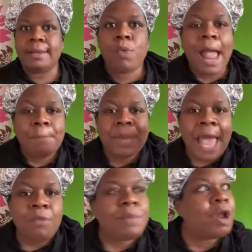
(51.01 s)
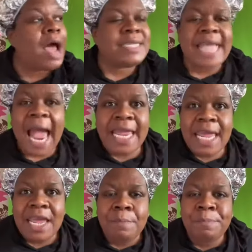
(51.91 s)
Black black women are
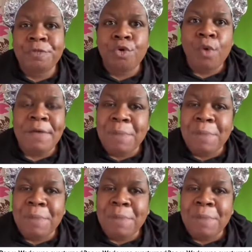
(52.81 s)
dying through